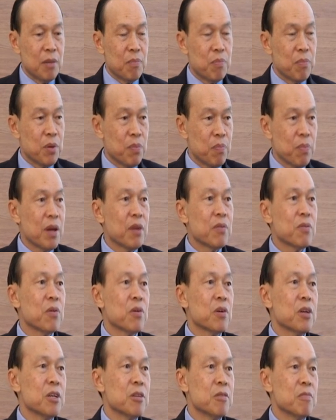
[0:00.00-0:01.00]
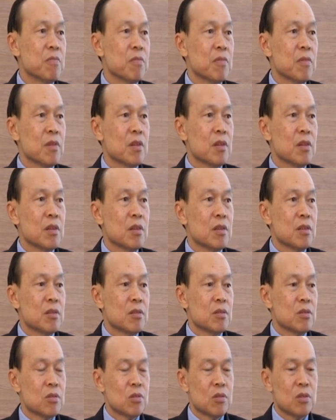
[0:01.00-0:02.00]
and prepare for it,
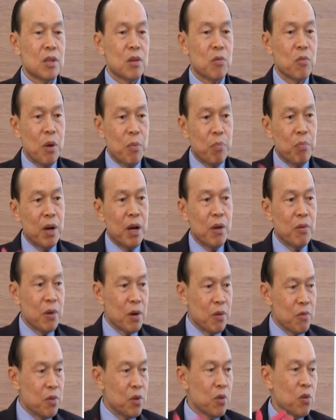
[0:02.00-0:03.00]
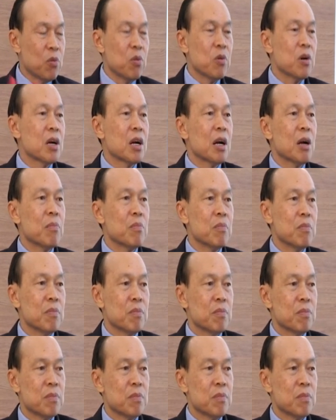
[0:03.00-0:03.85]
so that one by one we overcome.